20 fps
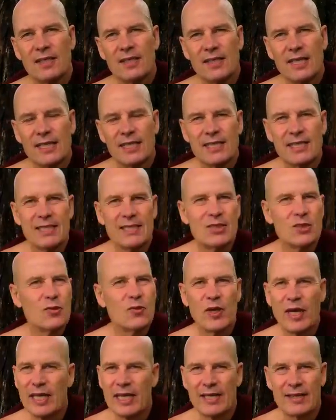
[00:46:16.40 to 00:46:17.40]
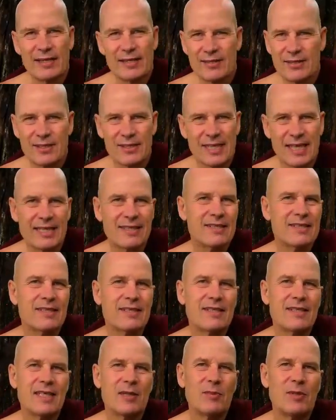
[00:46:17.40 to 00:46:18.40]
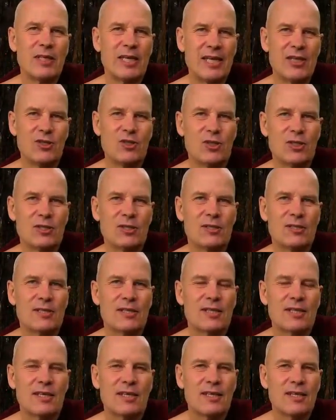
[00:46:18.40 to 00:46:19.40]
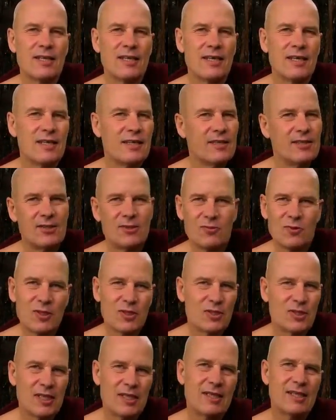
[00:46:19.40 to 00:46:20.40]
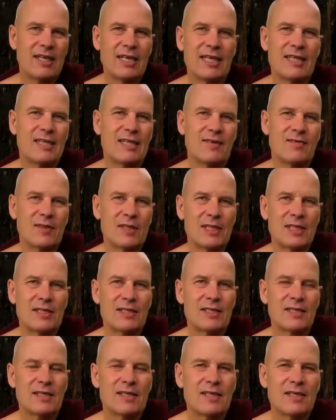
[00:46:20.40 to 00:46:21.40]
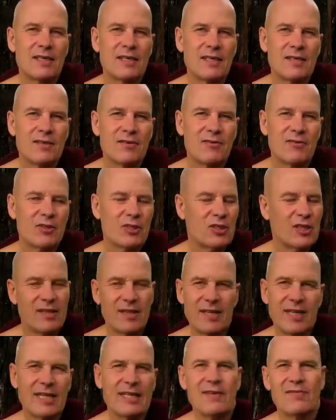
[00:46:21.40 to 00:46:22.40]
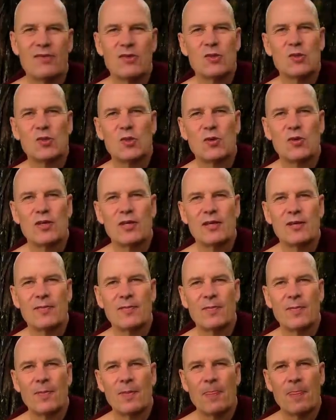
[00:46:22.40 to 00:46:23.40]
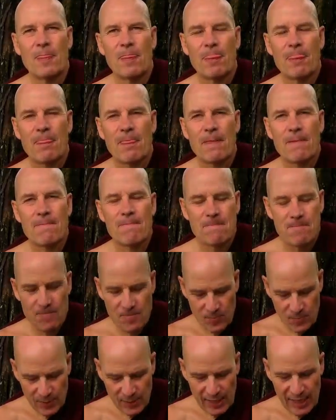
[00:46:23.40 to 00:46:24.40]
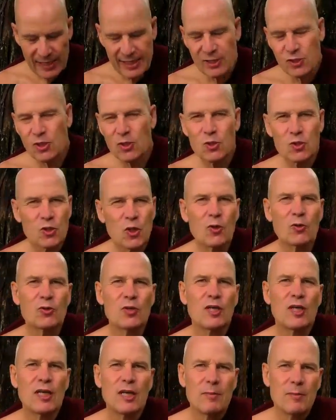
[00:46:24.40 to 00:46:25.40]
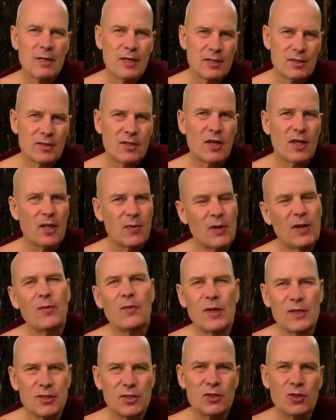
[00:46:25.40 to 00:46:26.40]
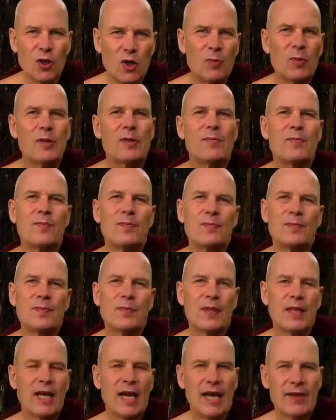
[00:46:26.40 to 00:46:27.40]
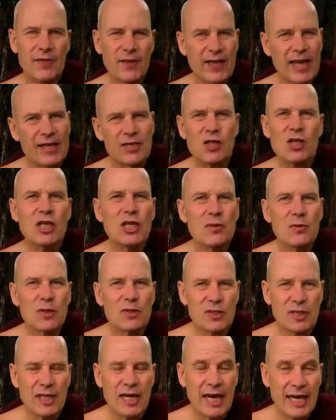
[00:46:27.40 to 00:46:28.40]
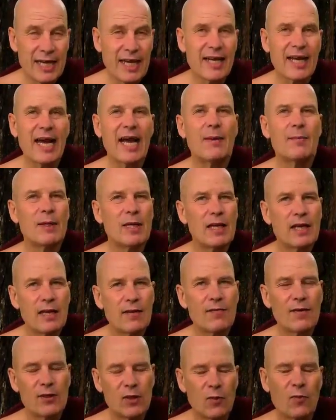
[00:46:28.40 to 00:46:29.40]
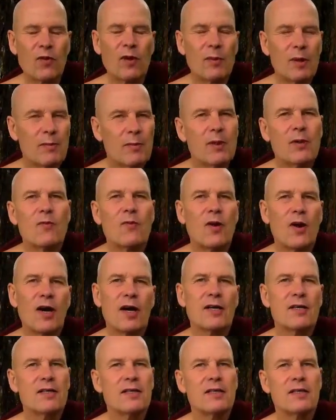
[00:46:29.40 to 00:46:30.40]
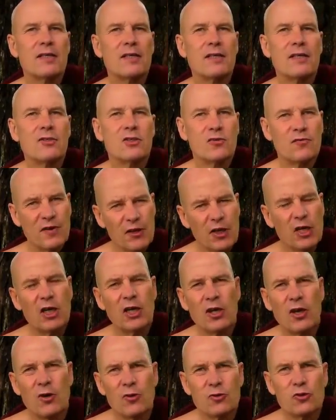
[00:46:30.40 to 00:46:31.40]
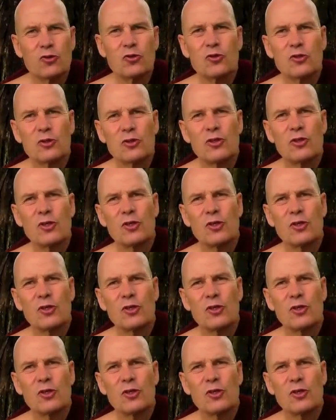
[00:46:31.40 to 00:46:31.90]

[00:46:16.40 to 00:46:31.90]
that this creating this and that emanations, this was not the end of it. It was not the end of the story. And this just shows, because the other one was a noble. I think actually he was an Anagami, if I don't remember wrong. So very close